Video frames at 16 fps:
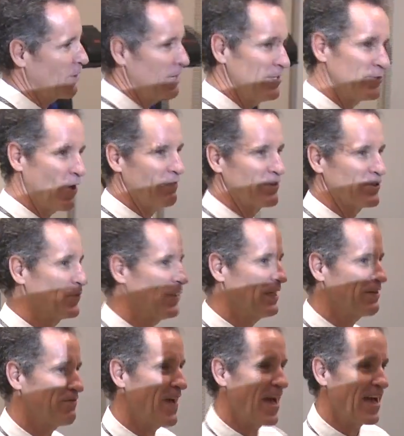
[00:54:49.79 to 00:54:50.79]
or he drove a
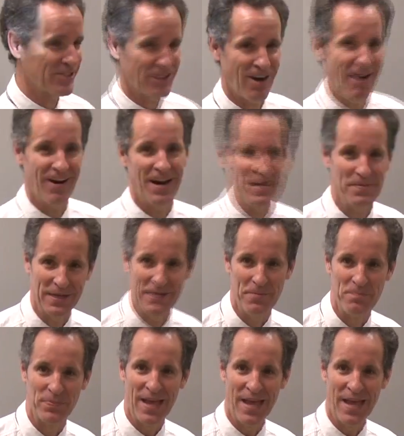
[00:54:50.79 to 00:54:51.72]
really fast car. I mean,